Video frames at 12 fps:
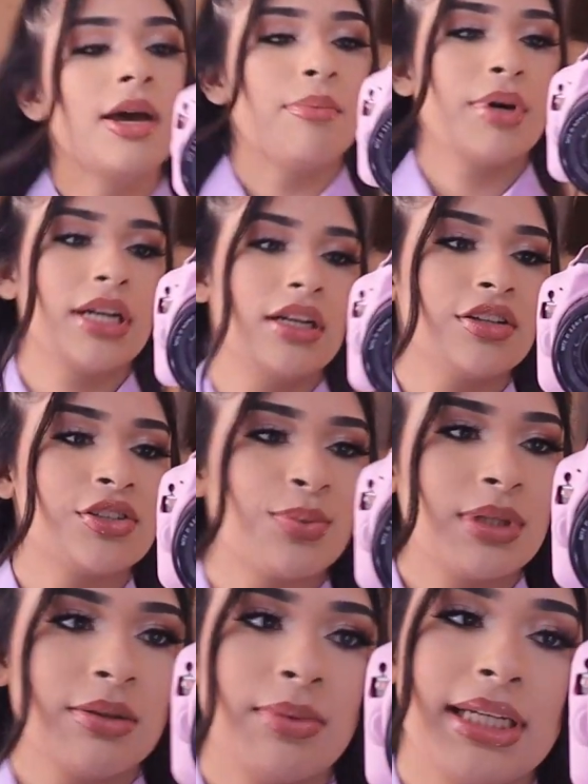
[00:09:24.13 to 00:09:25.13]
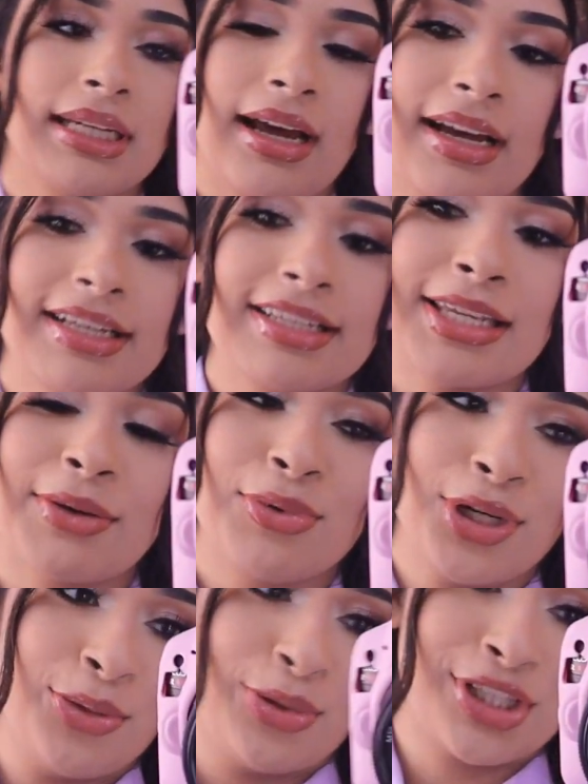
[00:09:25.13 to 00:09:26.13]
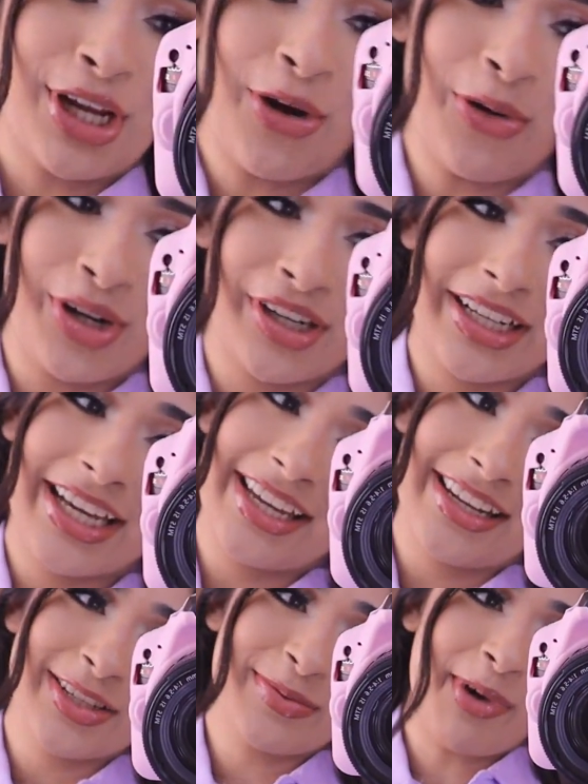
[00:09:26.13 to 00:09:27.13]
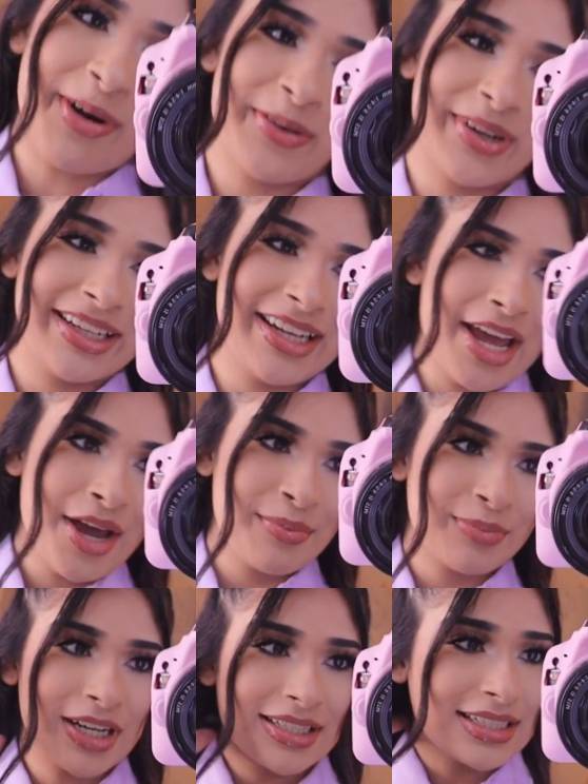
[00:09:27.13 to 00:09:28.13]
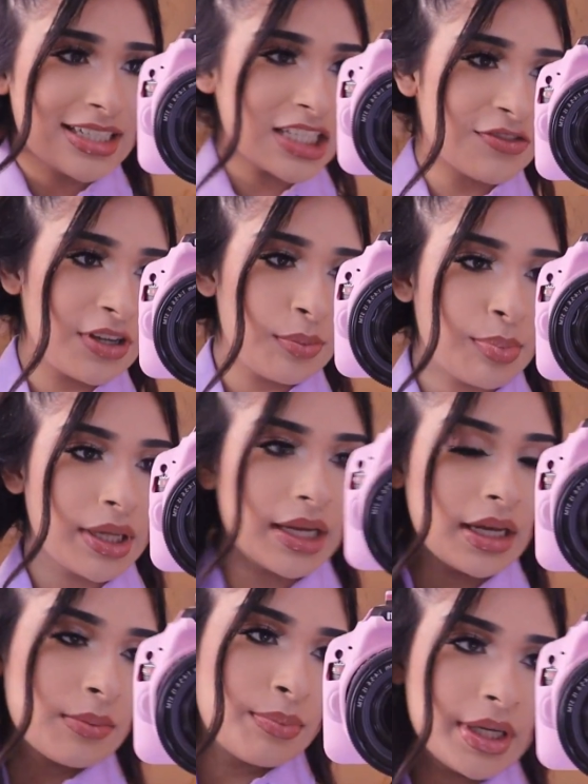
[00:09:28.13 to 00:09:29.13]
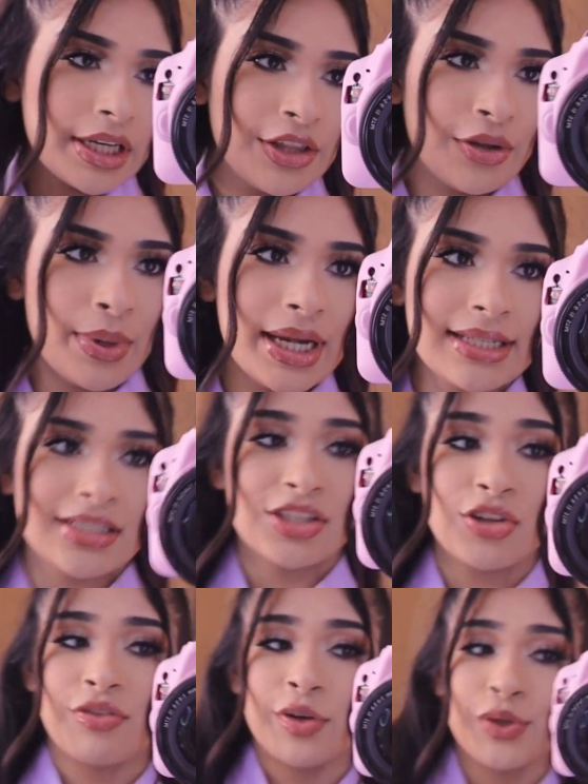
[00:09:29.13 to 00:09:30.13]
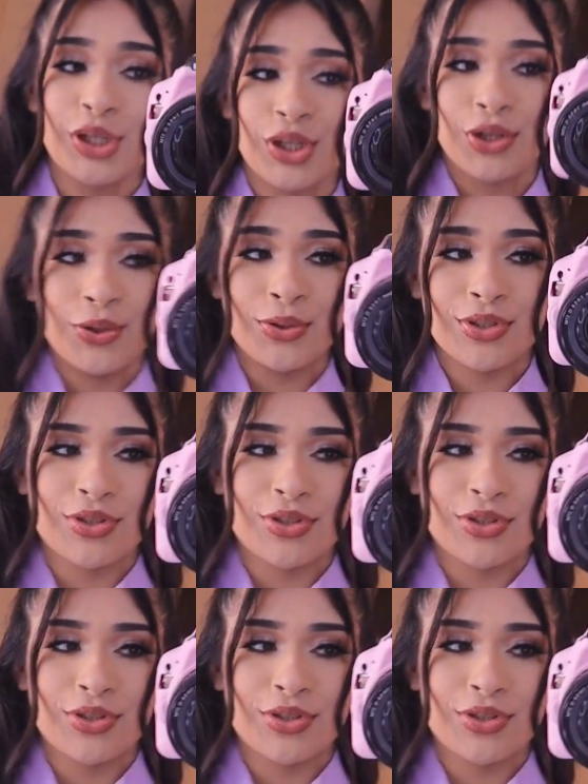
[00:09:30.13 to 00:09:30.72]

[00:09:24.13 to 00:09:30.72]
But it looks really nice. I really wish I ordered again the small one, because it does fit big, but either way it's still very cute.